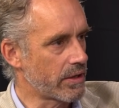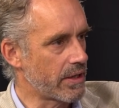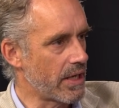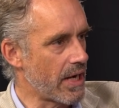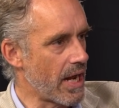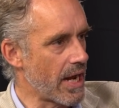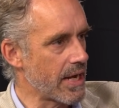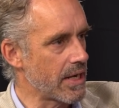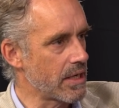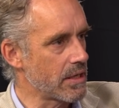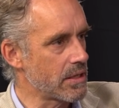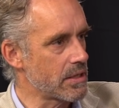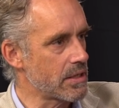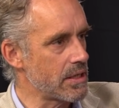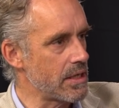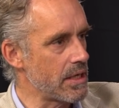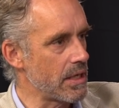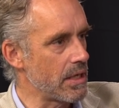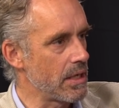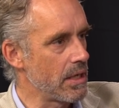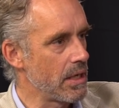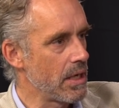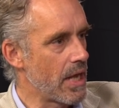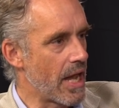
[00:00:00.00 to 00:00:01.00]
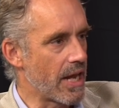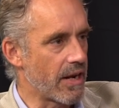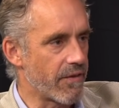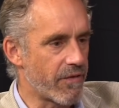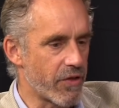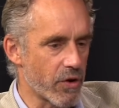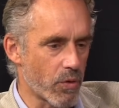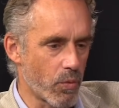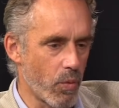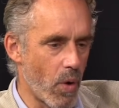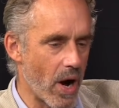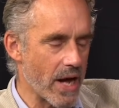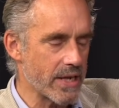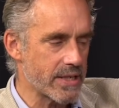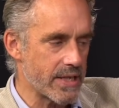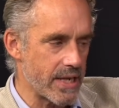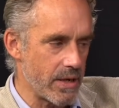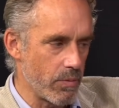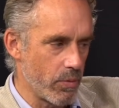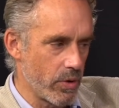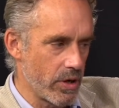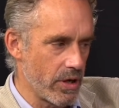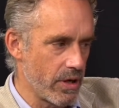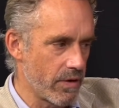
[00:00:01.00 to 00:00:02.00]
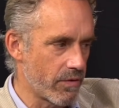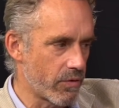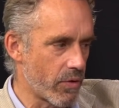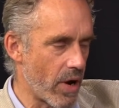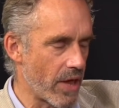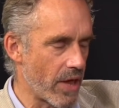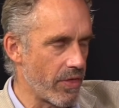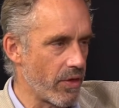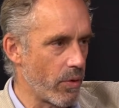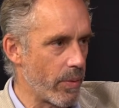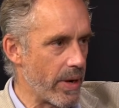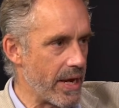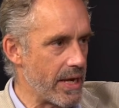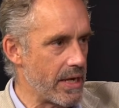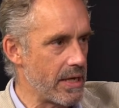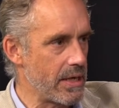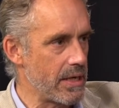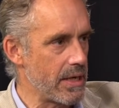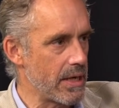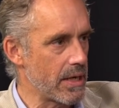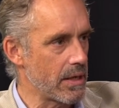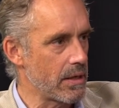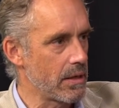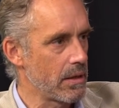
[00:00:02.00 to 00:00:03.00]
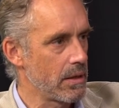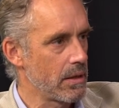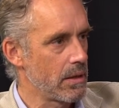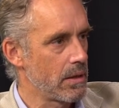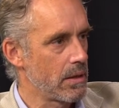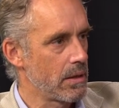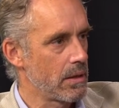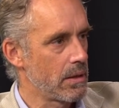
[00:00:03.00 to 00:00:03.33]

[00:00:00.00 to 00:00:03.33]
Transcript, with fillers: not that I can see. And if there was, he wouldn't have run the way he did.